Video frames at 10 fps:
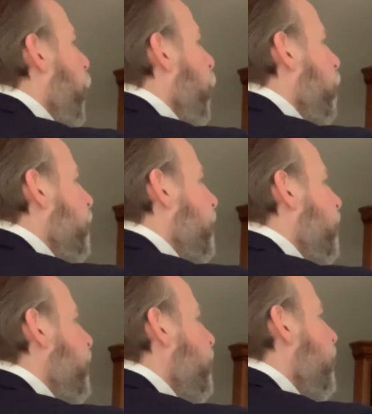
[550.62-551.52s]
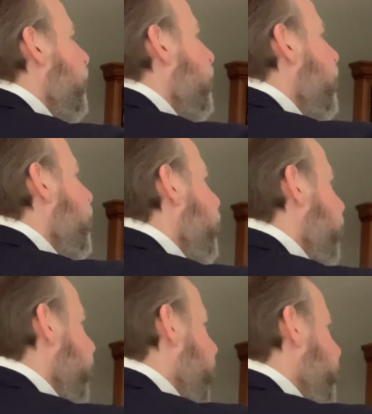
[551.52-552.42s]
were resistant to
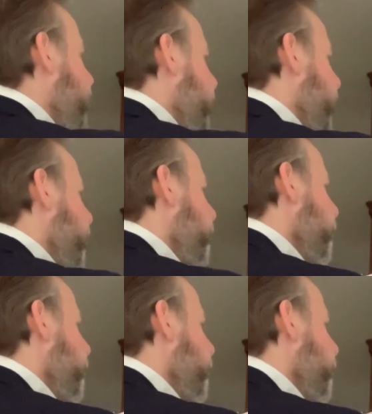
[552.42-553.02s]
glyphosate.